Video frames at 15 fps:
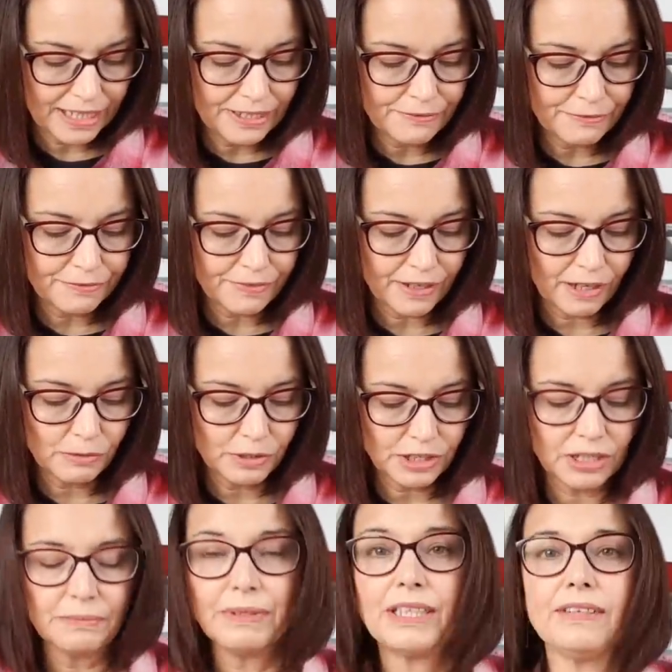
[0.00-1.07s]
If I was
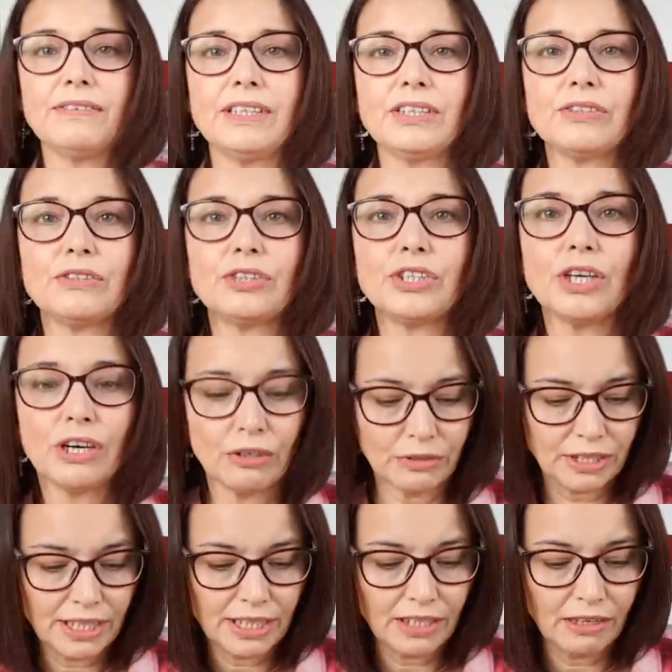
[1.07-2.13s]
going to be giving it to a child,
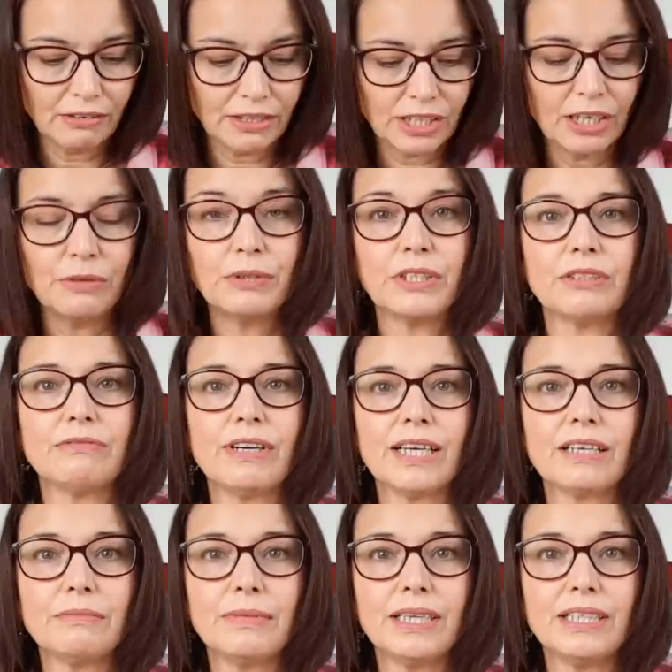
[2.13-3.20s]
then I'd go with the
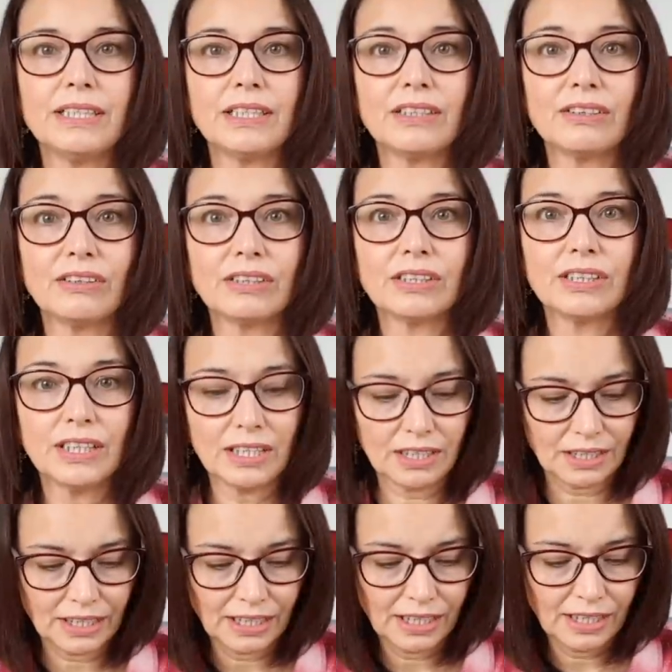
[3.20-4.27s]
recommended cotton,
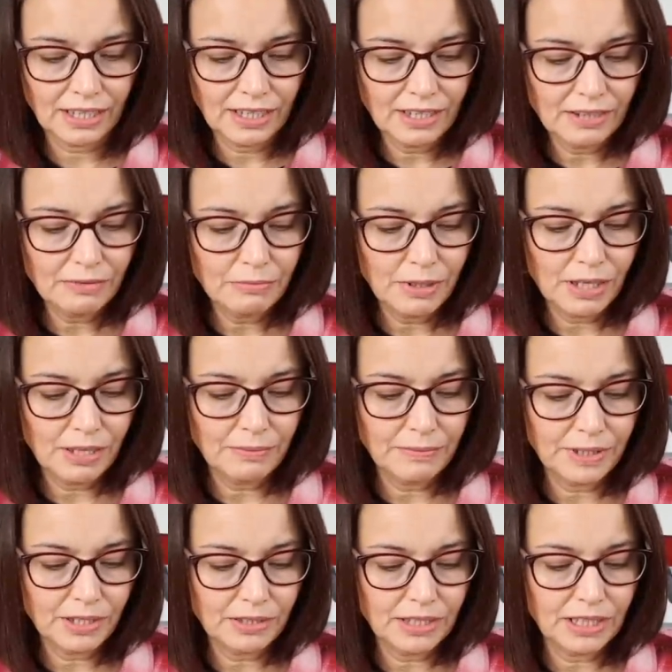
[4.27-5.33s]
but
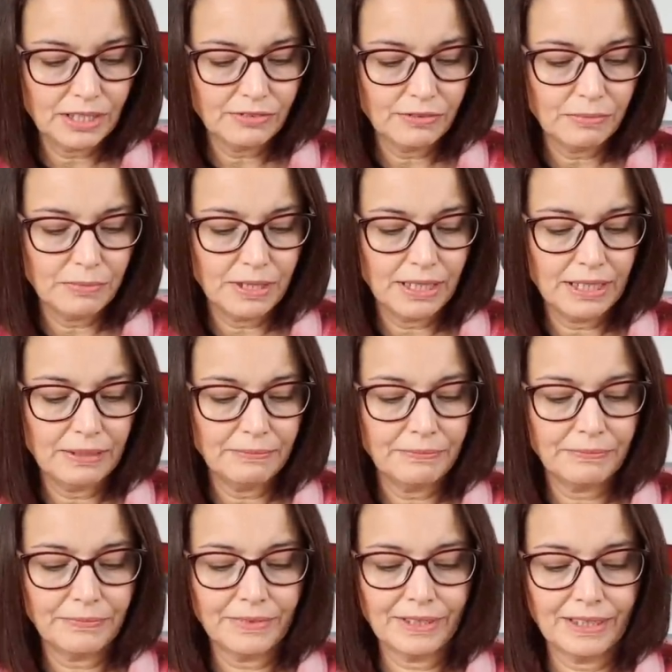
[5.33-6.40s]
because it's for me
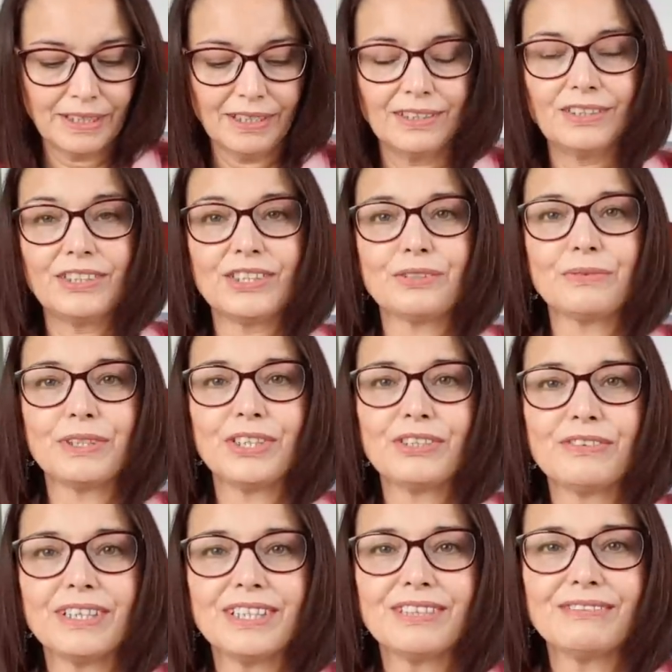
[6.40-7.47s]
and I just want to
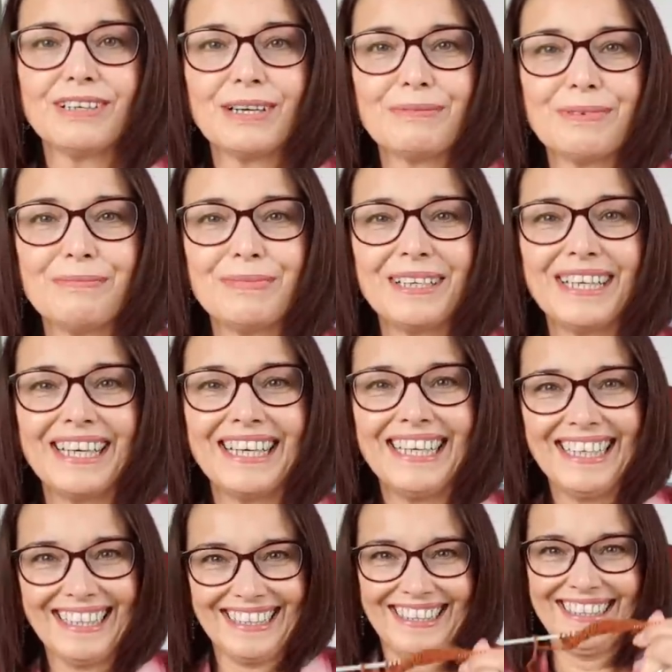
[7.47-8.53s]
dress her up and
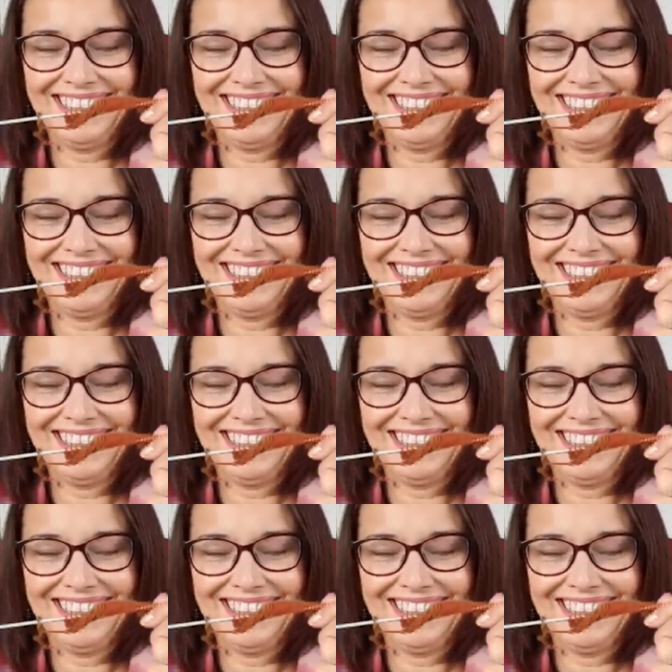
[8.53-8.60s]
play.